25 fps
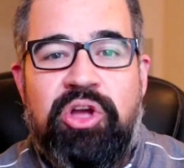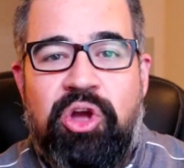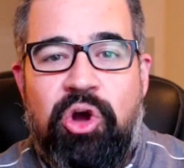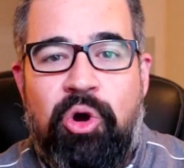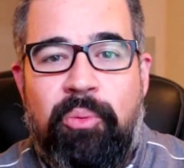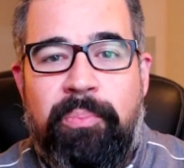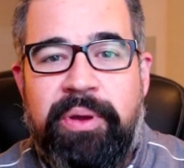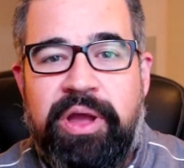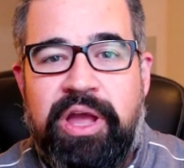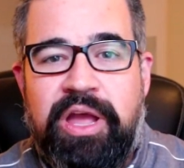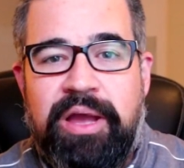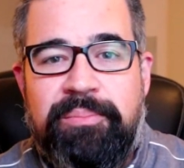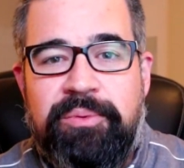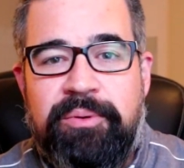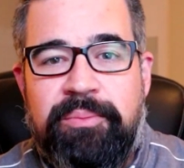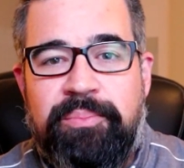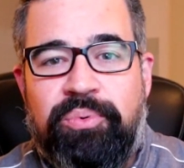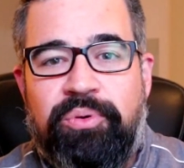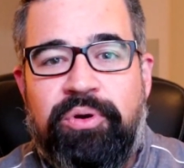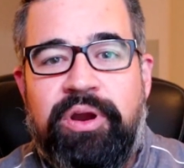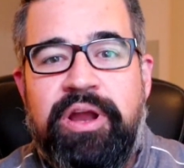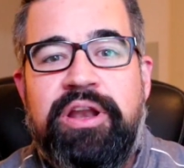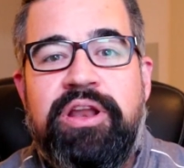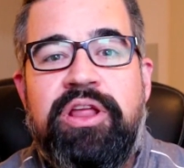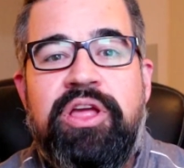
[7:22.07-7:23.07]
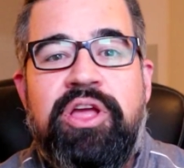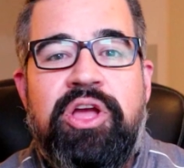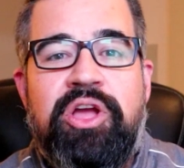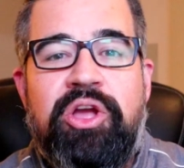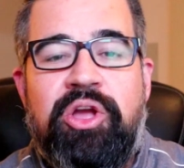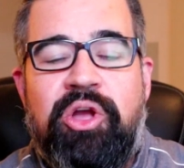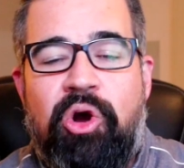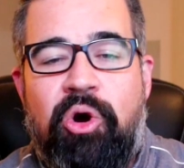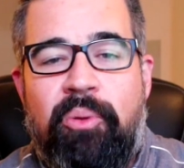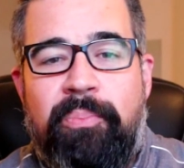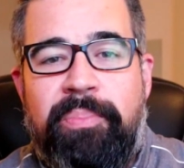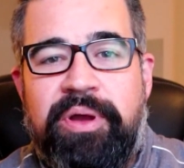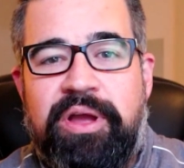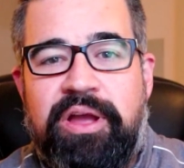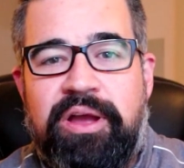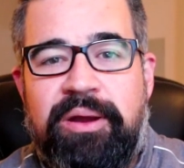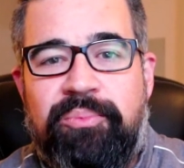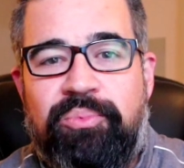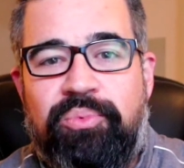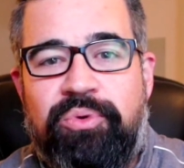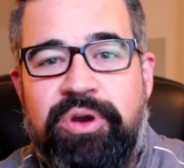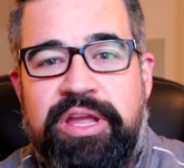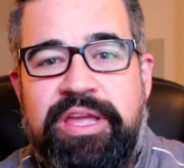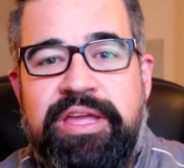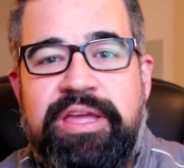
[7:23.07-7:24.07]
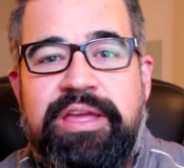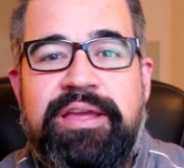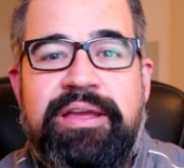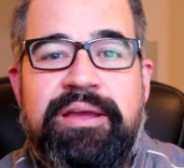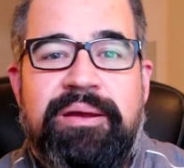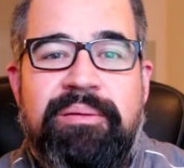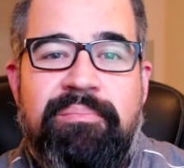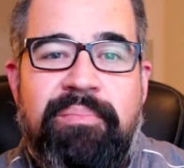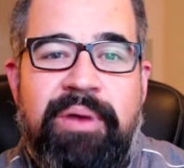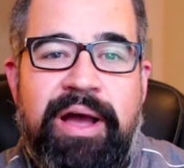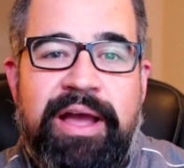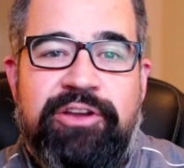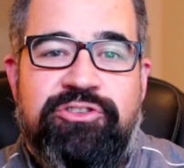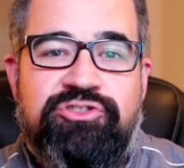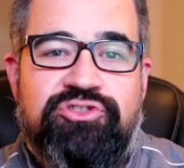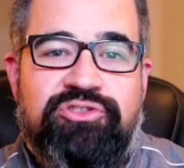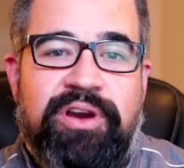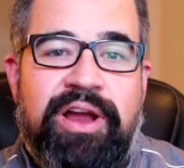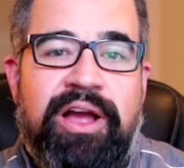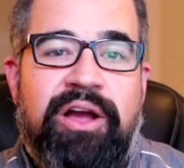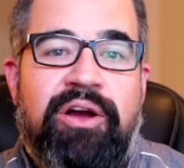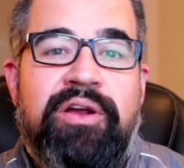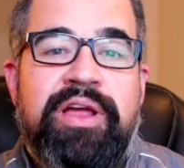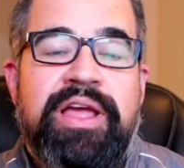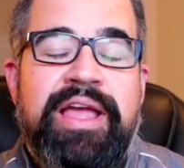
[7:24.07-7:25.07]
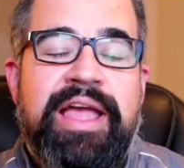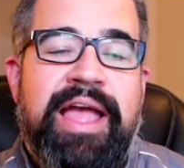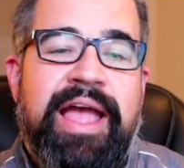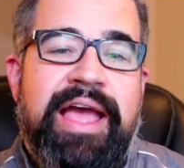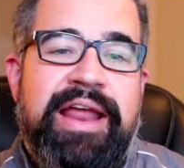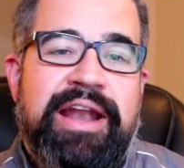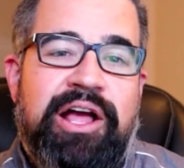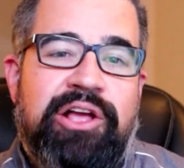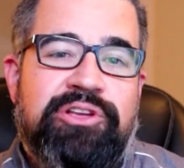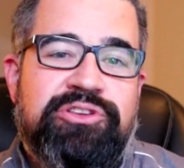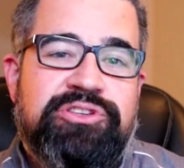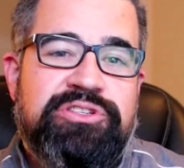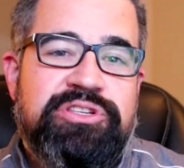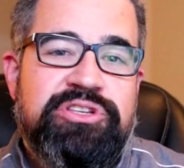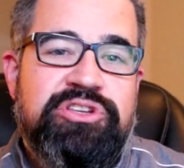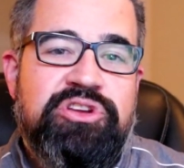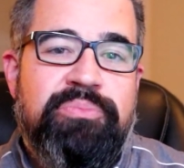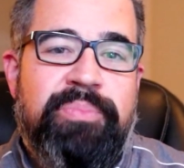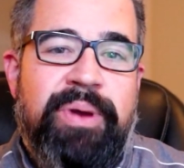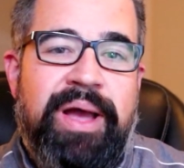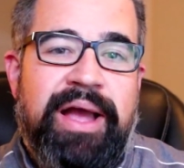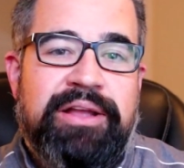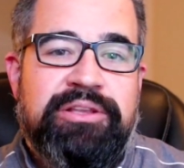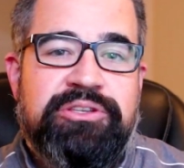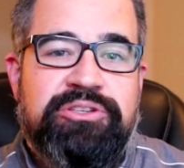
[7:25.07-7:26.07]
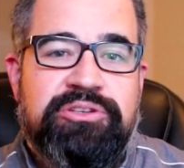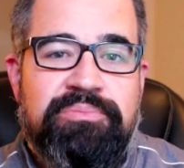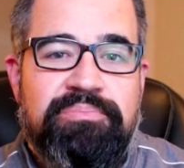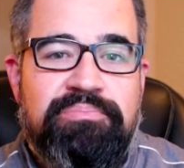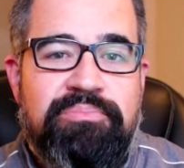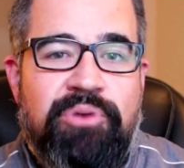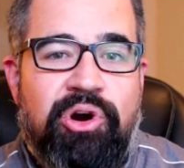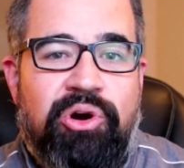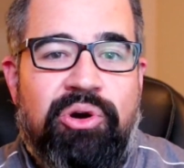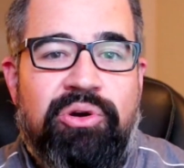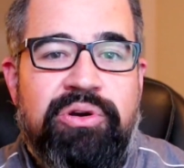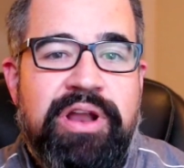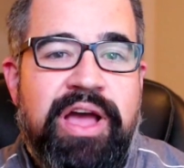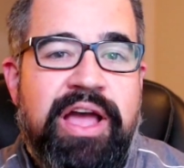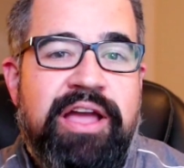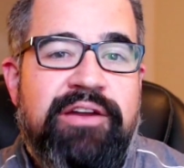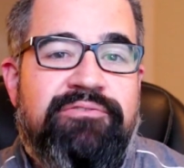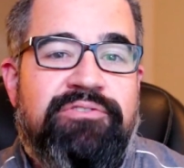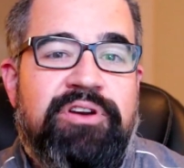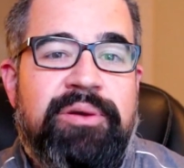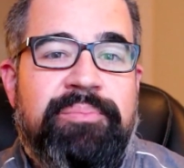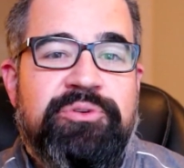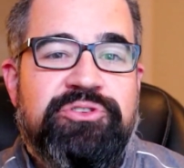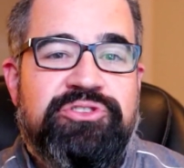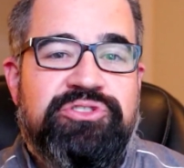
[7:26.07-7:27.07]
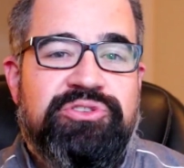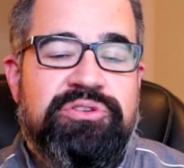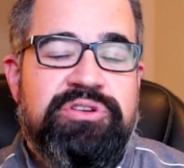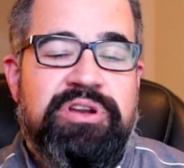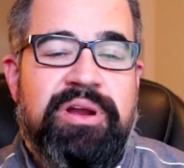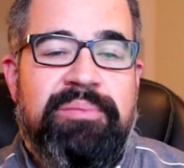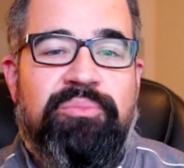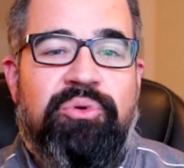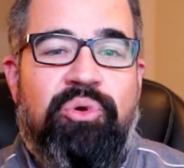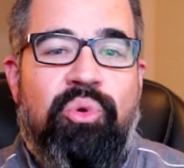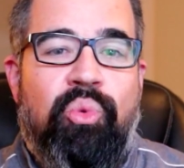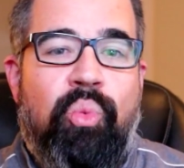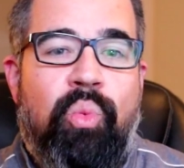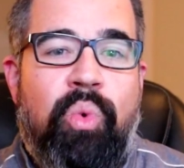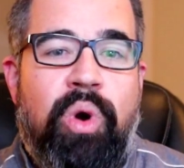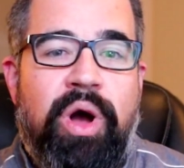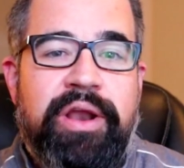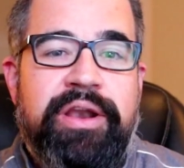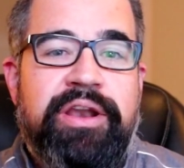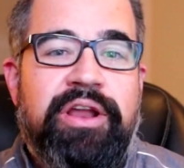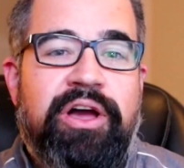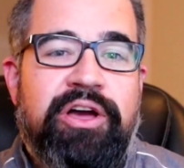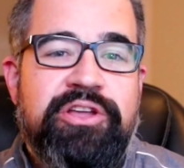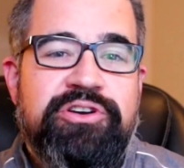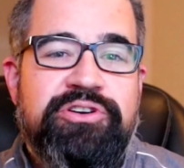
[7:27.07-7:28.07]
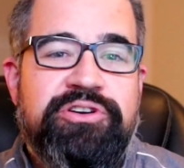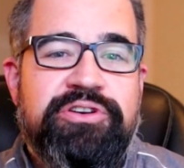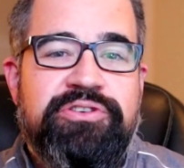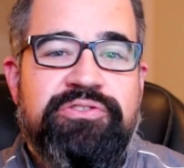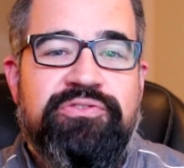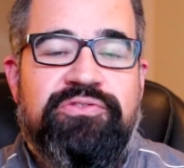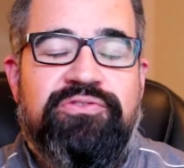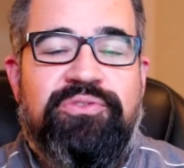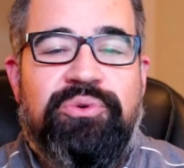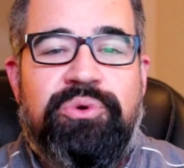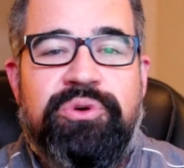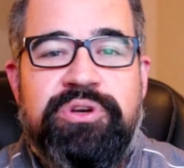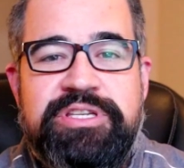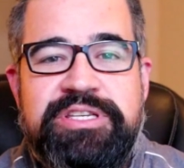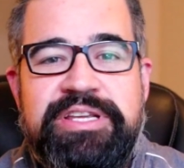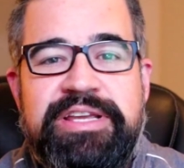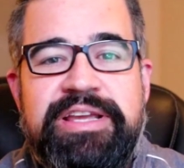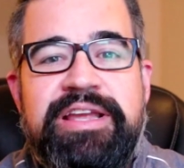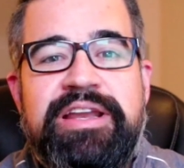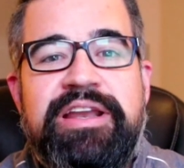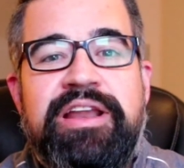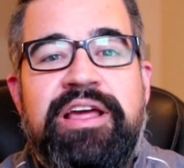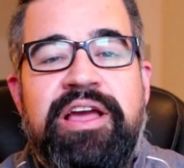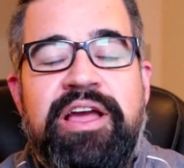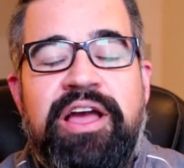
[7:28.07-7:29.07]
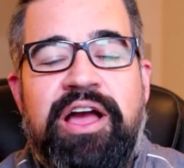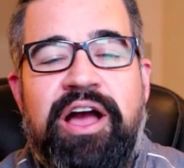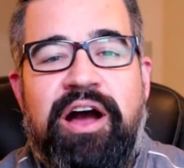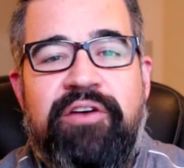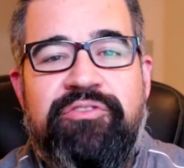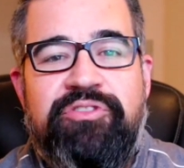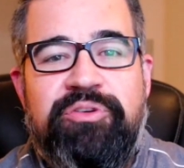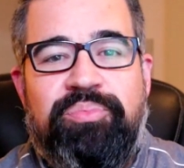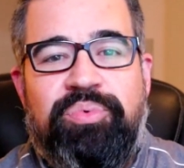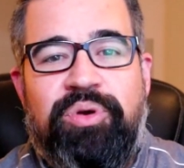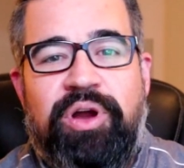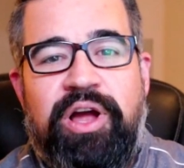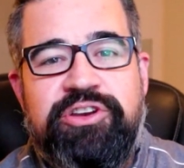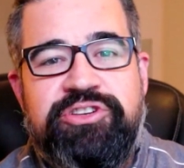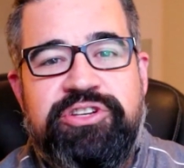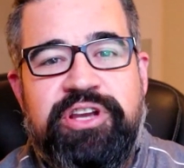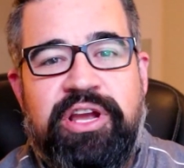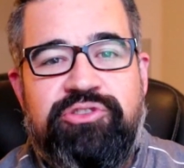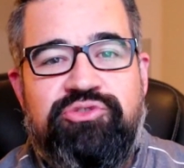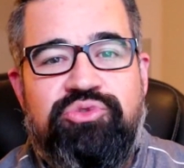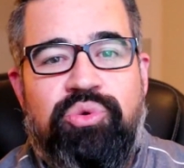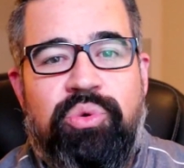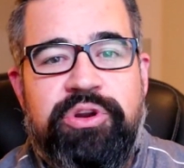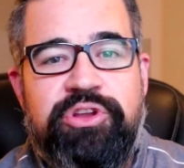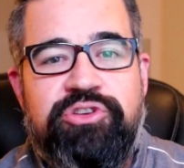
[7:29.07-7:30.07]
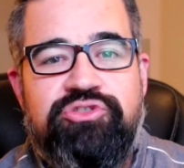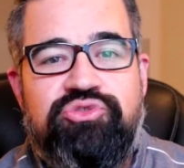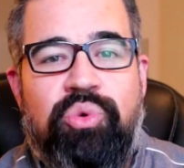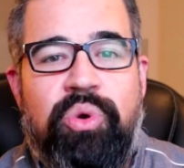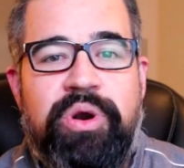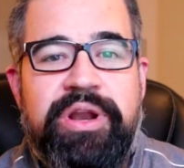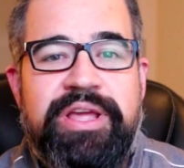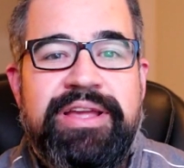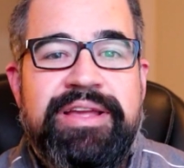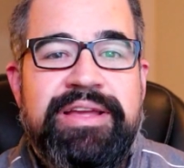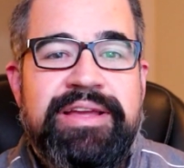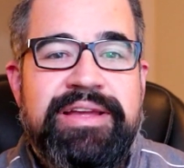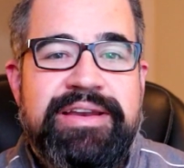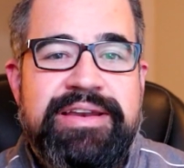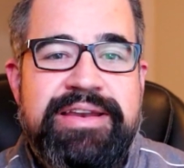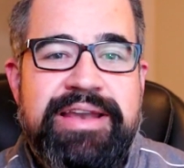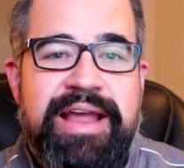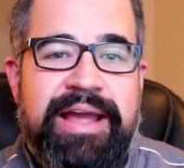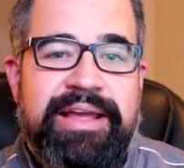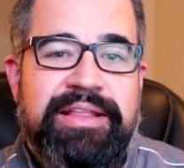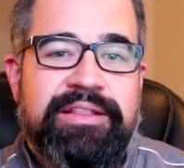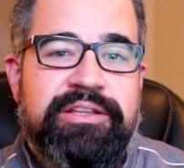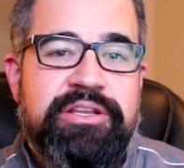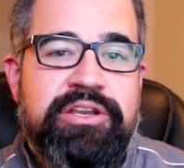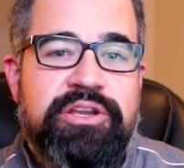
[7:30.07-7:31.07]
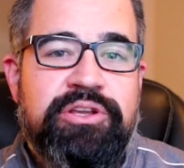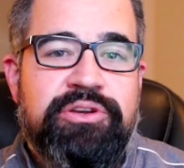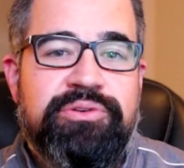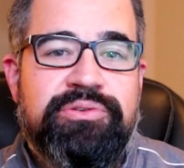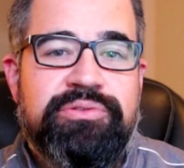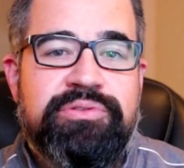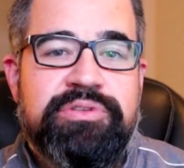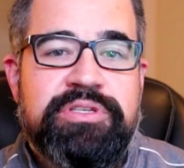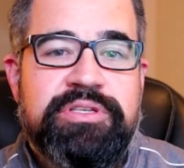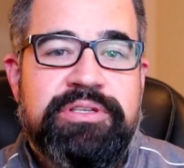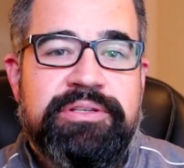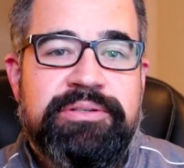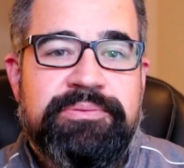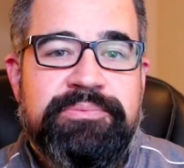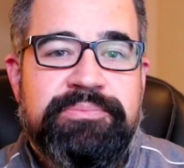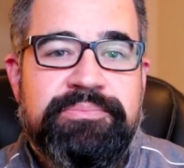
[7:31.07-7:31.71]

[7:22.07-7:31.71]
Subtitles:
Go pick up a print. Go pick up Ricky, Mike Trout, and I'll see you back tomorrow night for episode number 114 of the Project 2020 Nightly News.